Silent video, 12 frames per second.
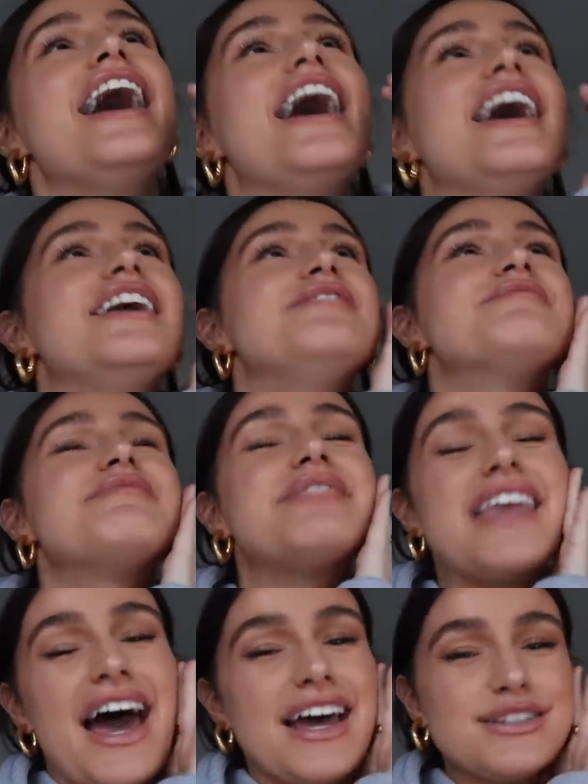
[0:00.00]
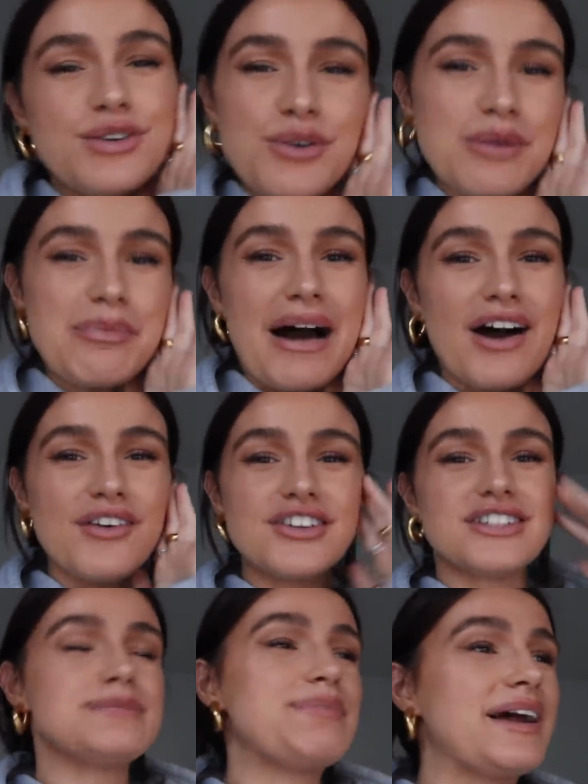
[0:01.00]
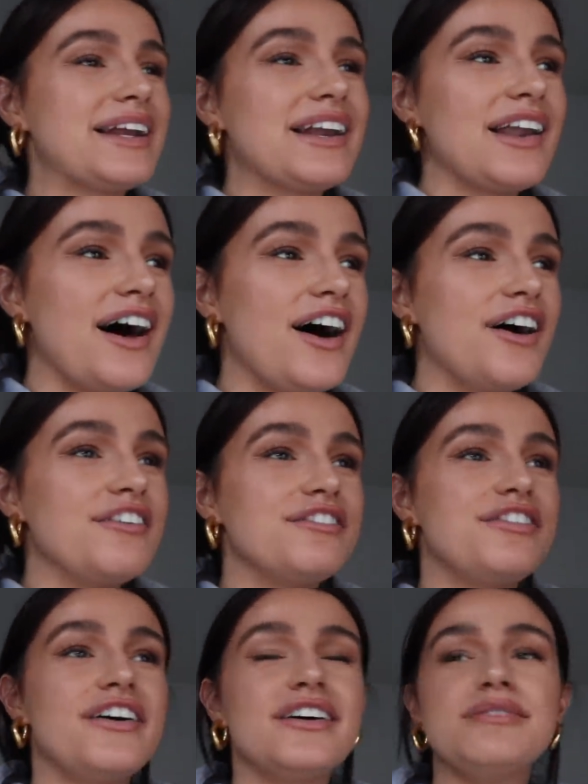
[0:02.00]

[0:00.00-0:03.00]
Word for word: Um, yeah, it's all about just spreading love,